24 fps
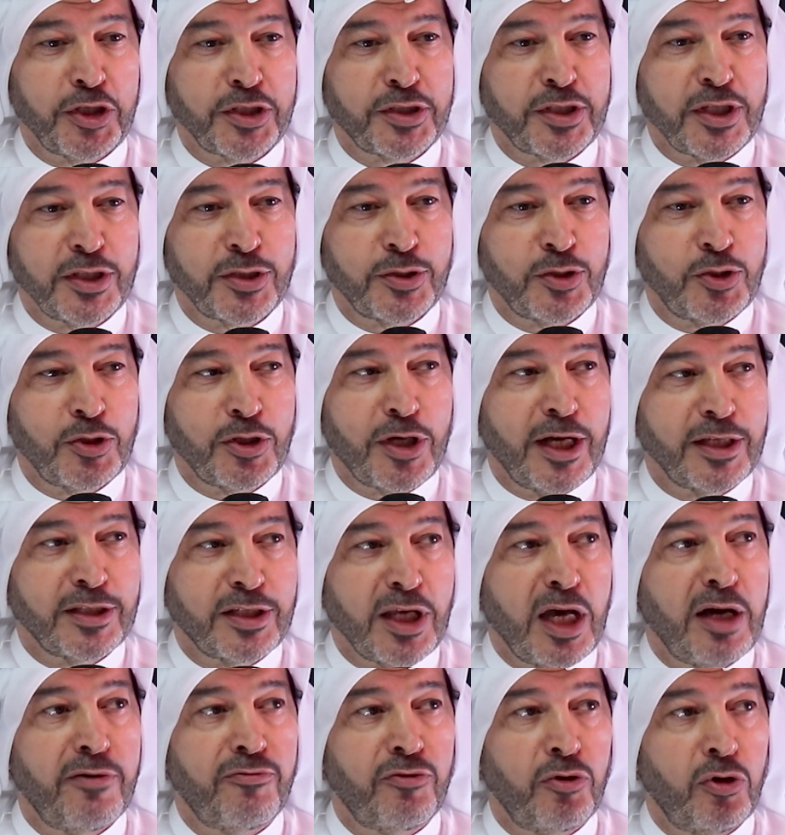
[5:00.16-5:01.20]
that says, "You guys
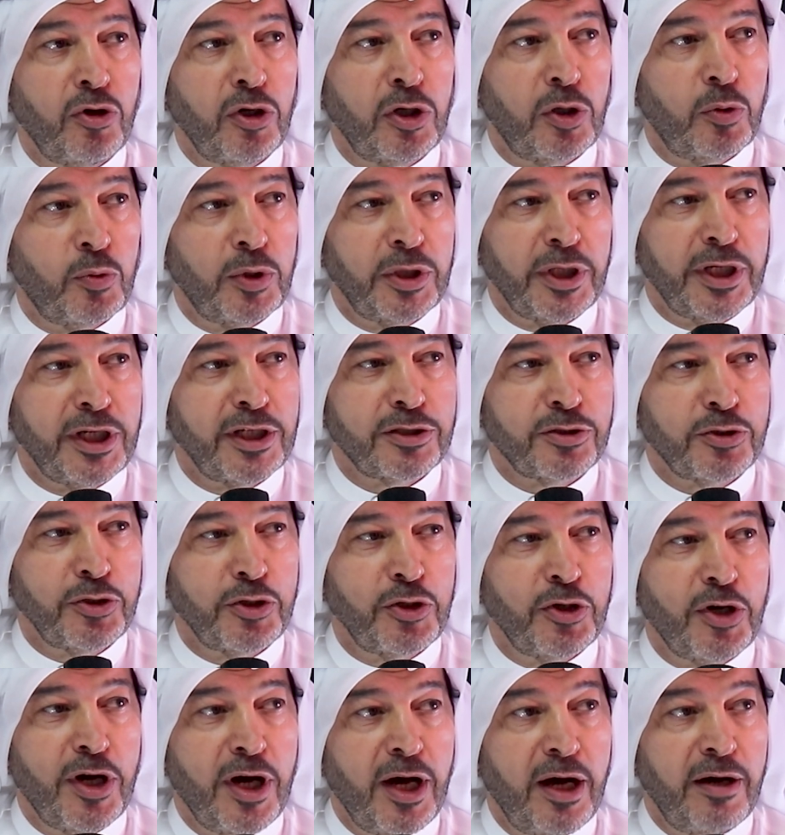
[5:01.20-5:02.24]
have oil. Where else do
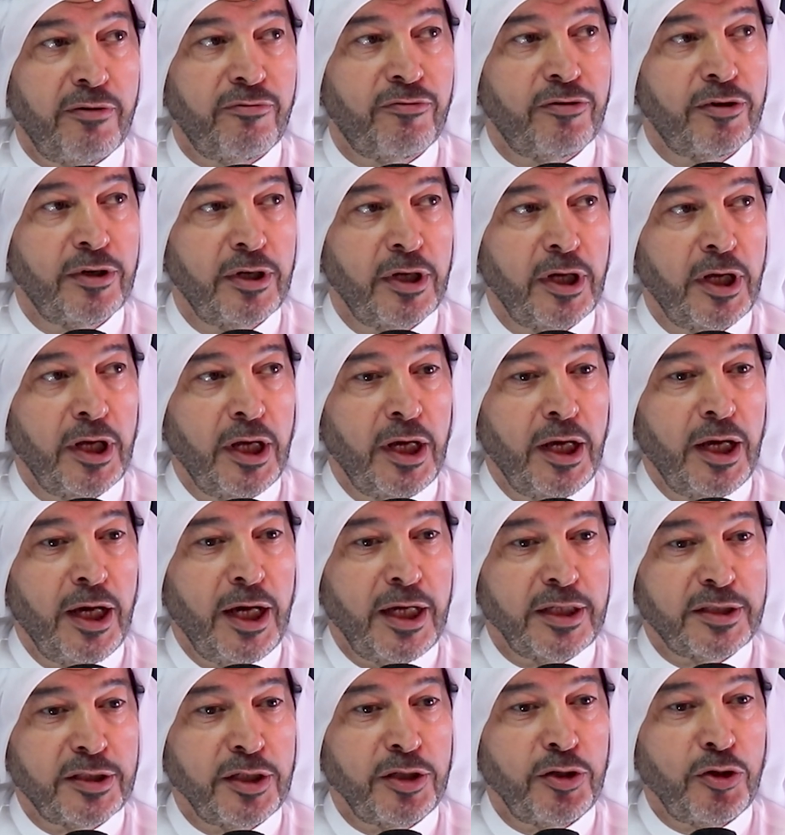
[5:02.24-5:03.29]
you have?"
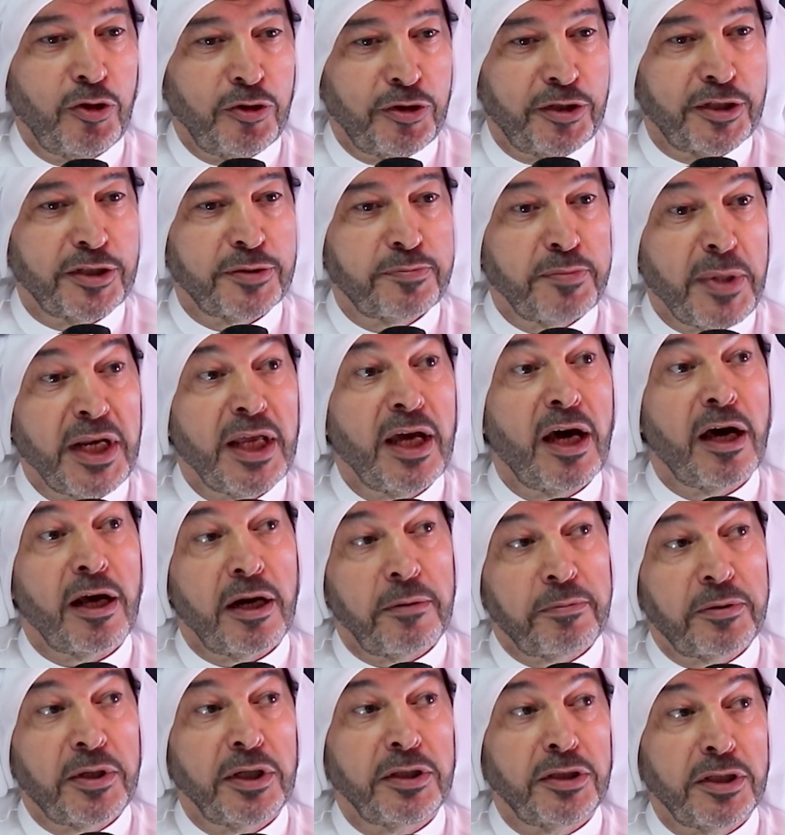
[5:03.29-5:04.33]
I say, no, there's many
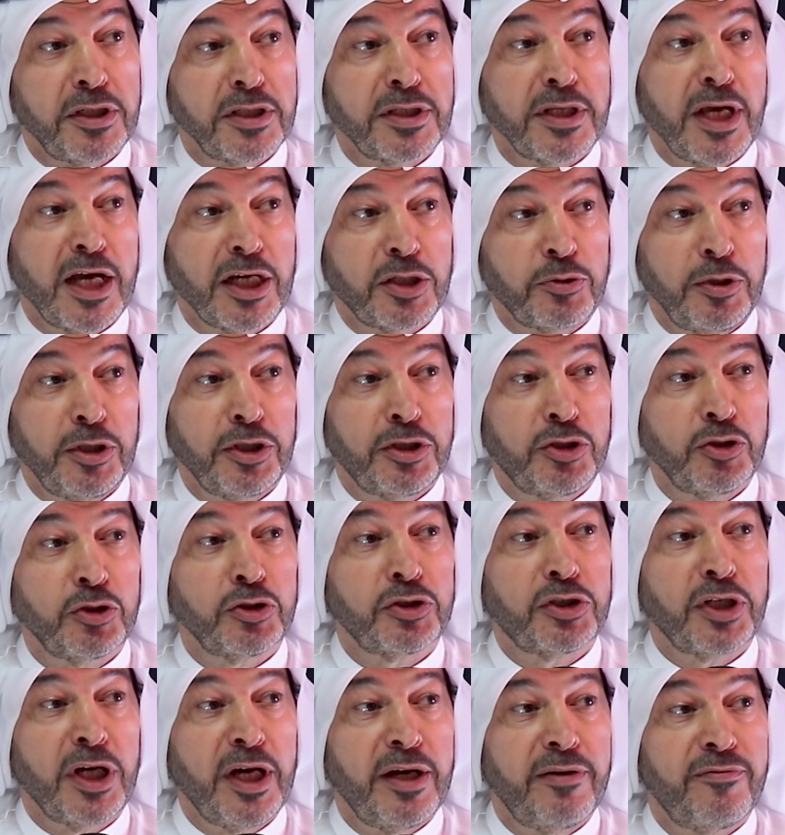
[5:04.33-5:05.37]
Arab countries actually
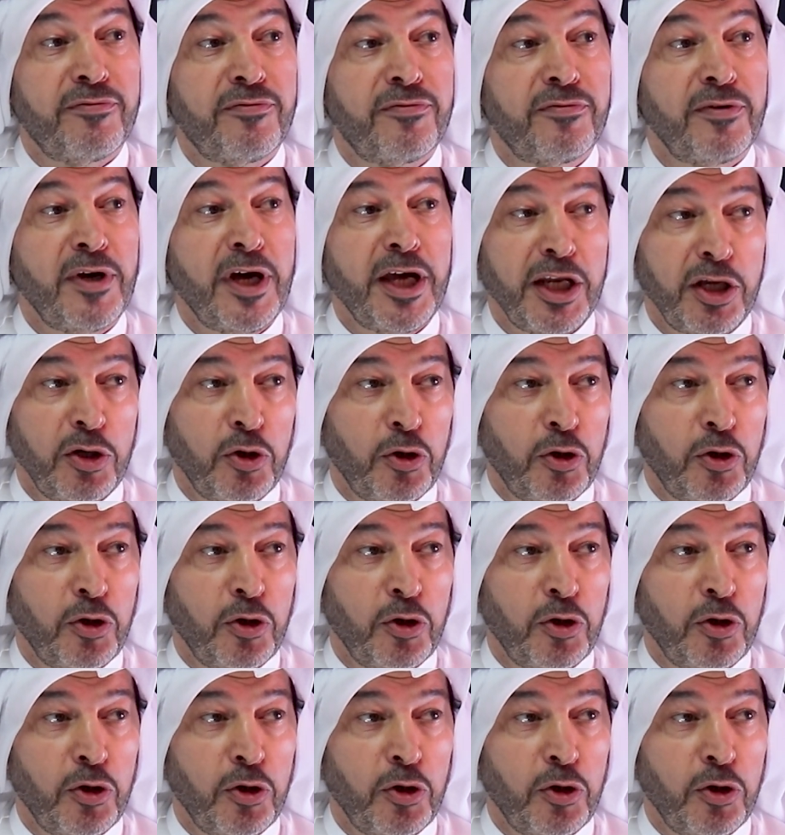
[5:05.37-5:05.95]
don't have any